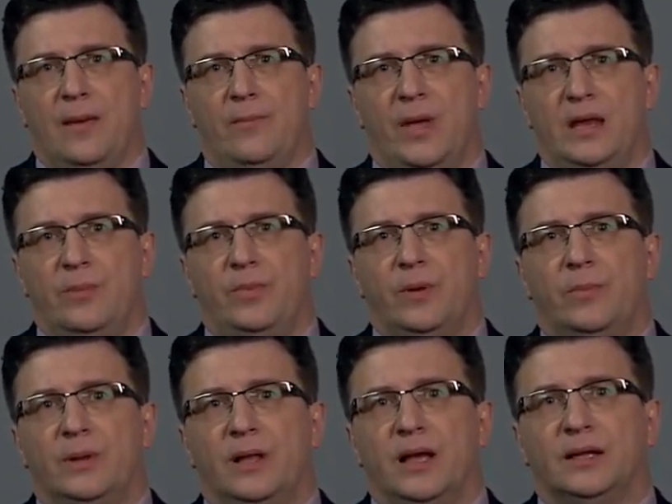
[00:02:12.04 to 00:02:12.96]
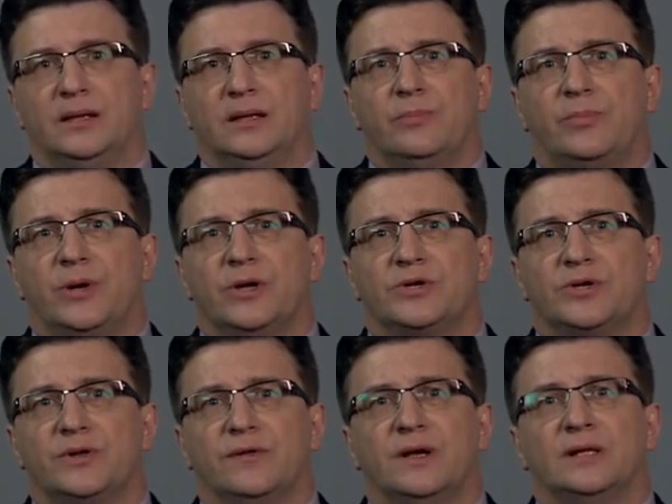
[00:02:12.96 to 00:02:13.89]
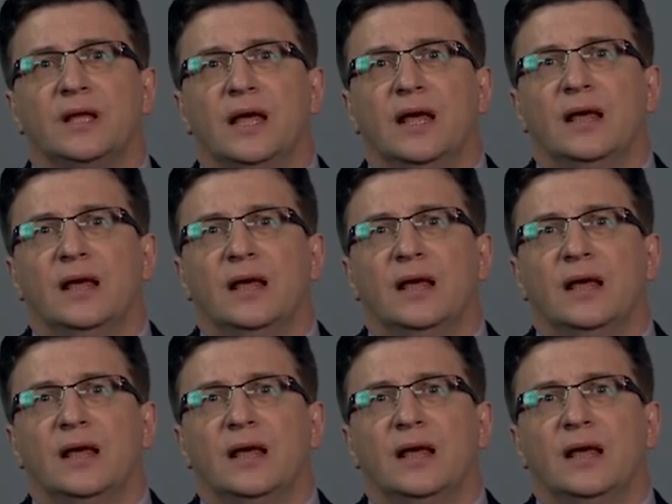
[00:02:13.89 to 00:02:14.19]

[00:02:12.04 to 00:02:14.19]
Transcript: Many people had an impression that